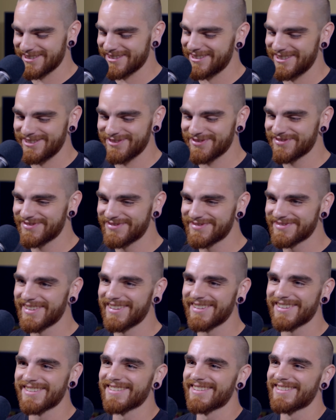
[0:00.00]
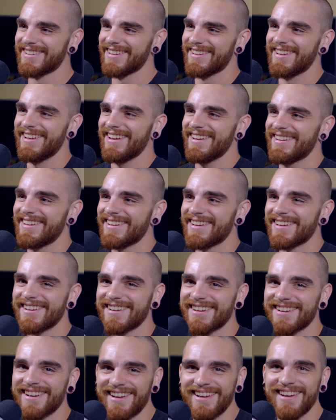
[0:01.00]
got their hands up like,
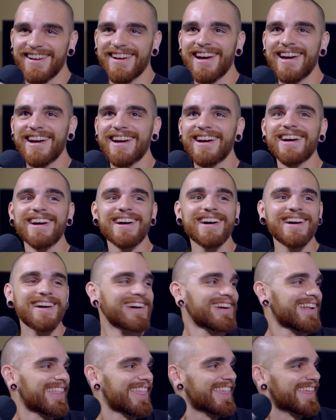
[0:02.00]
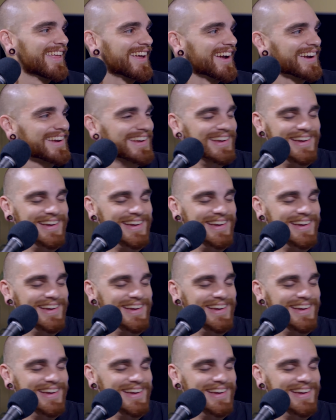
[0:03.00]
no, keep it going. Like,